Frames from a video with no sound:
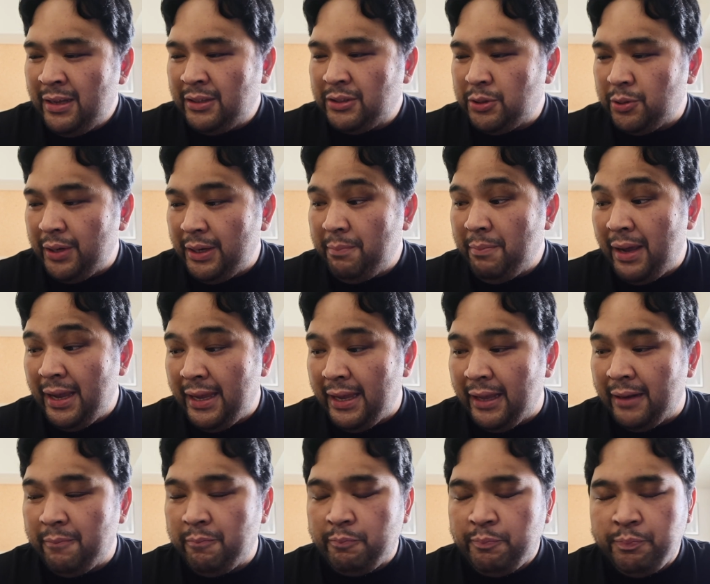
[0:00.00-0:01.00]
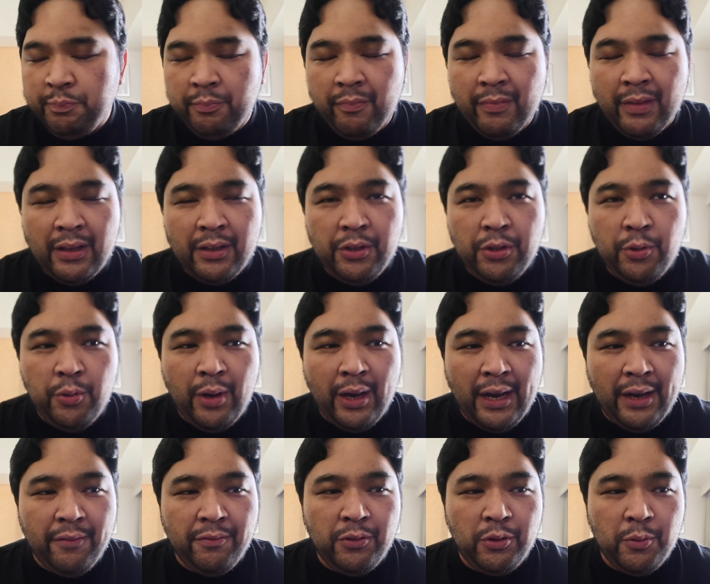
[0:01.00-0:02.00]
So in my head, you
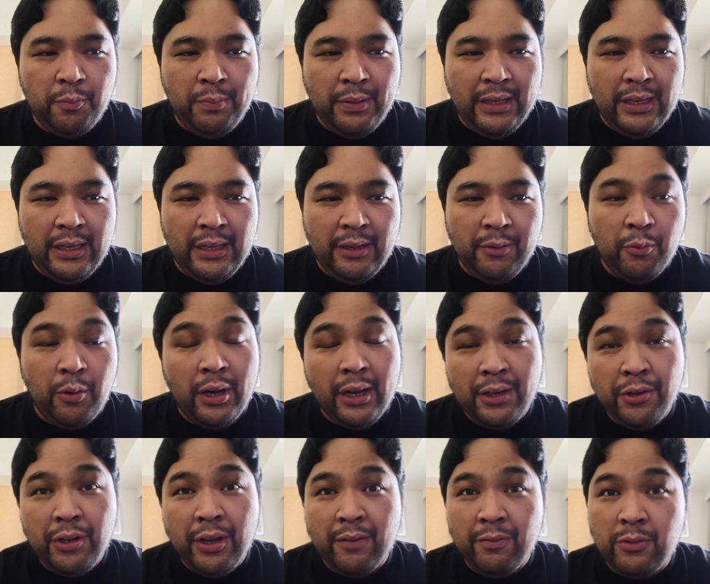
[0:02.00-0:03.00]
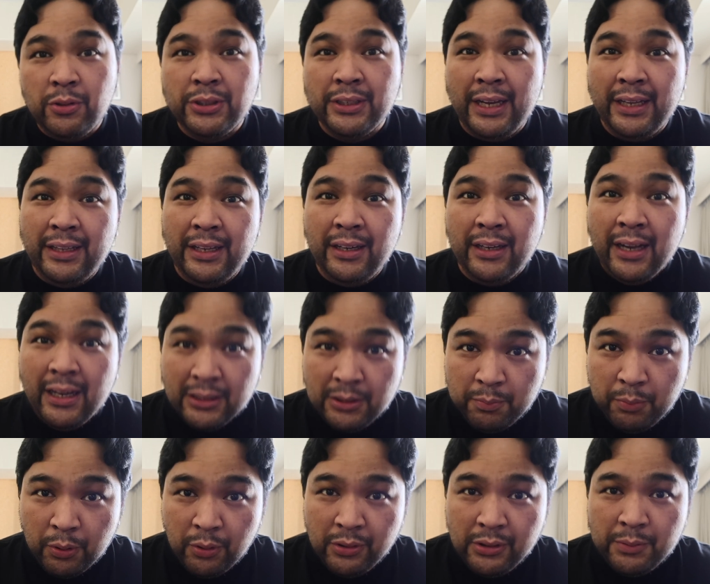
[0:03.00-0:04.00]
have to be, one, you have to side in
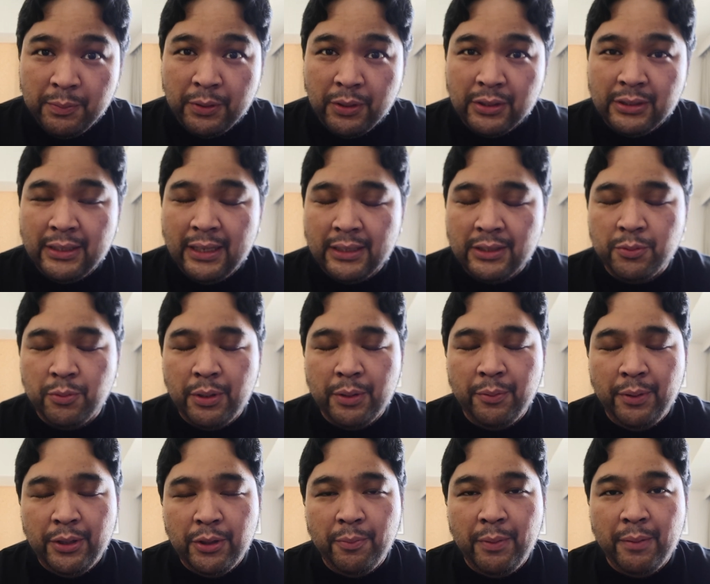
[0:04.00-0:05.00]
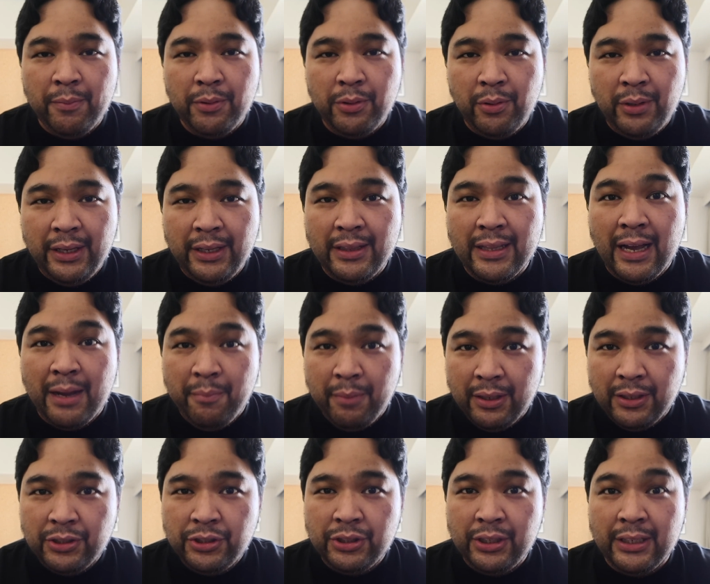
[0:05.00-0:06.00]
Cast Bones because that's one way to be able to leak
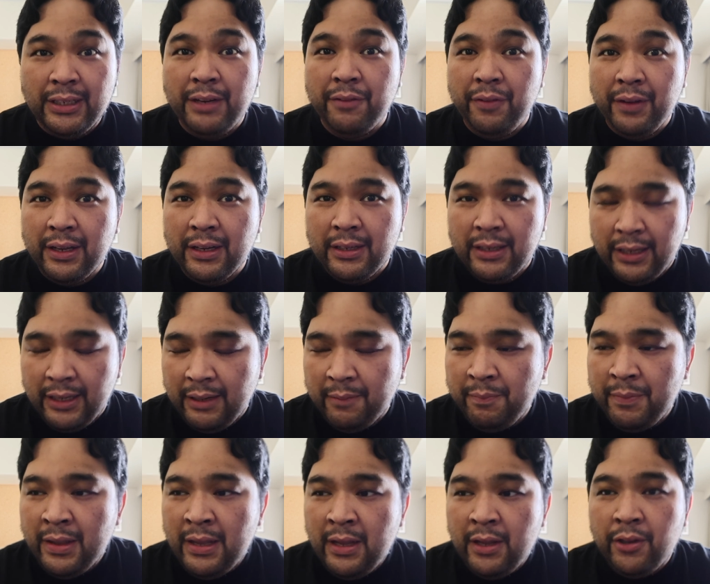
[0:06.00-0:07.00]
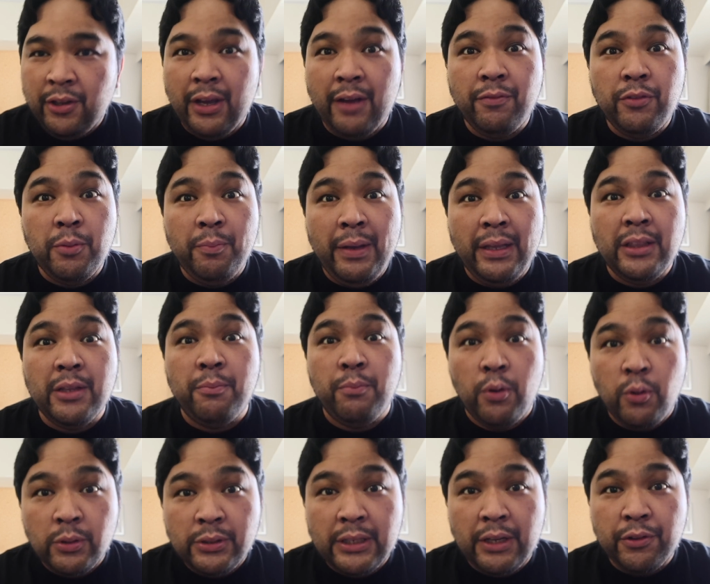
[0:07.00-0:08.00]
damage significantly. You have to make the
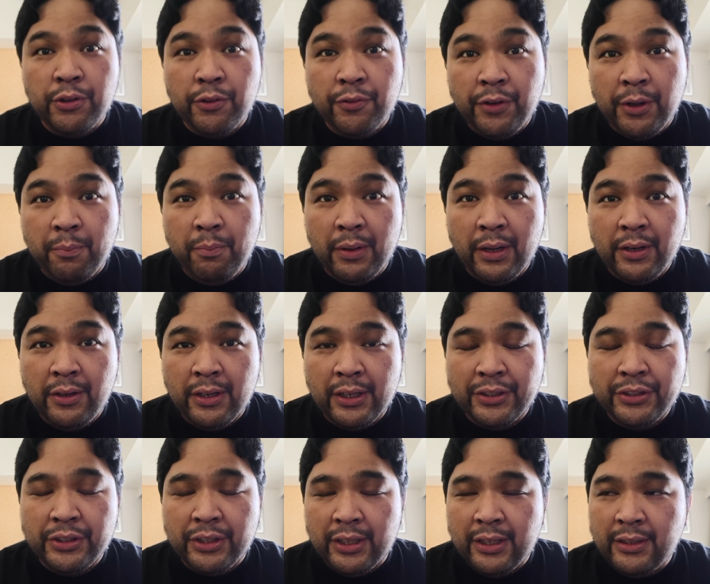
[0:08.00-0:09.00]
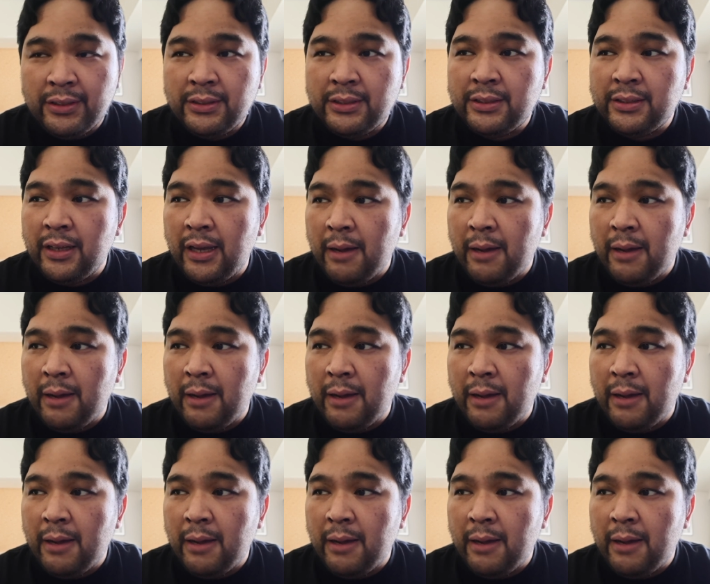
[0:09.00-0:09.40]
most out of your Blood Rush turns.